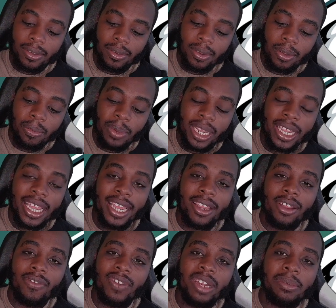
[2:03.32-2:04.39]
If we get
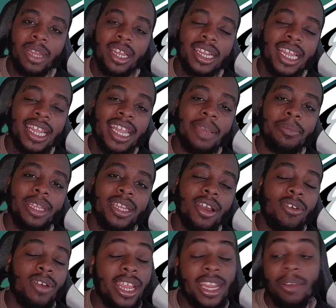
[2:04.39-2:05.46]
Kareem Hunt, that let me know.
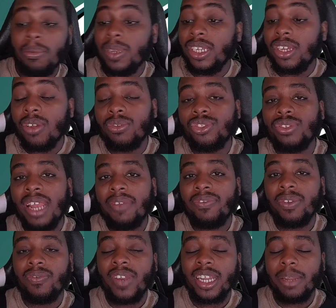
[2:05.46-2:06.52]
And if we don't draft a
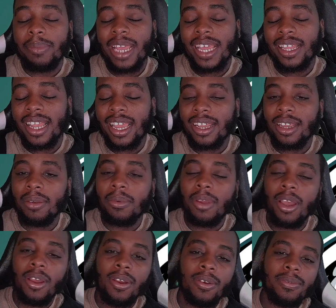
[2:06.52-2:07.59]
running back like a
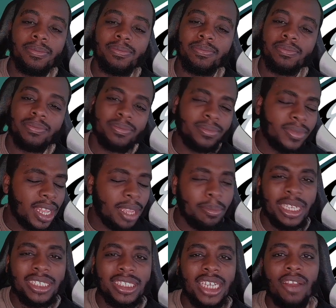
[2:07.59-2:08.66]

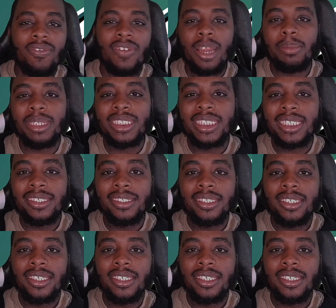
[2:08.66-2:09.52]
Bijan Robinson,